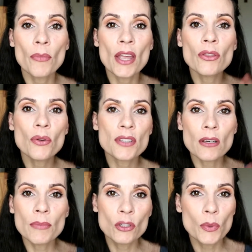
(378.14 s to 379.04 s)
in those
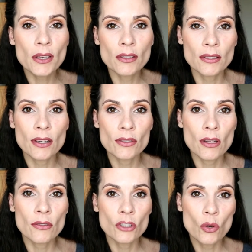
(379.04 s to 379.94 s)
in-between
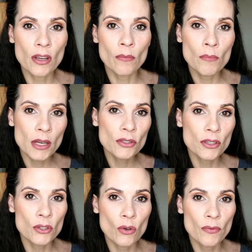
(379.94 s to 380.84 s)
seasons, you can mix
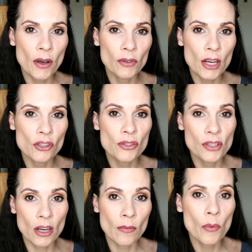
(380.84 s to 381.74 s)
the two foundations
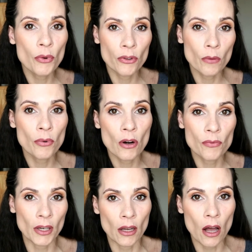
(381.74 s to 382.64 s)
to come up with your
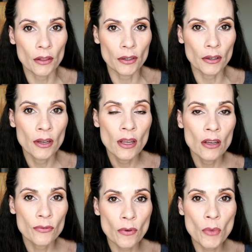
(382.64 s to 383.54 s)
perfect color.
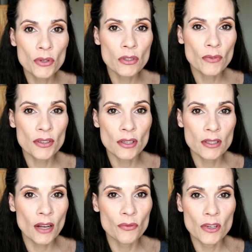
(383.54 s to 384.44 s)
For most of us,
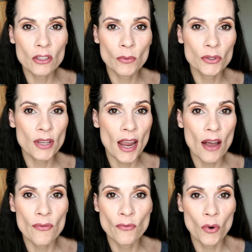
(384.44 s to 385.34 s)
it's not feasible to
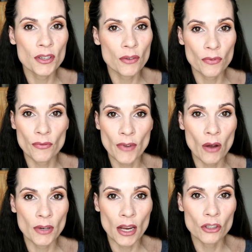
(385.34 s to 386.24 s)
have four different
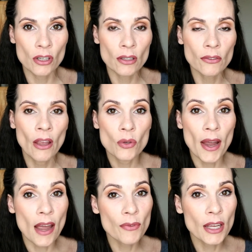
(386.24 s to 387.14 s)
foundations, so
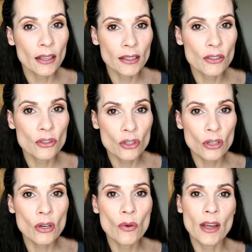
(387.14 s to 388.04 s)
having at least
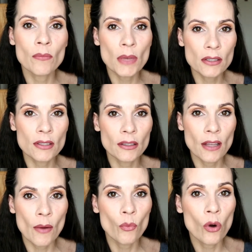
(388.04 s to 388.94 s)
two and mixing
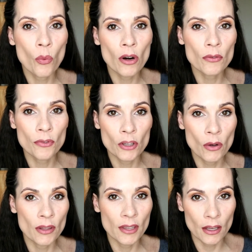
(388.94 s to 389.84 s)
them will work for
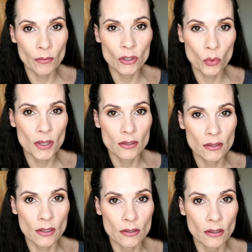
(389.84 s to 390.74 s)
you in the in-between
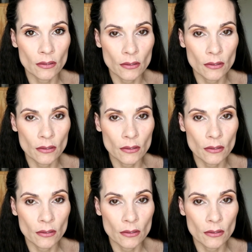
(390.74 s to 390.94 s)
season.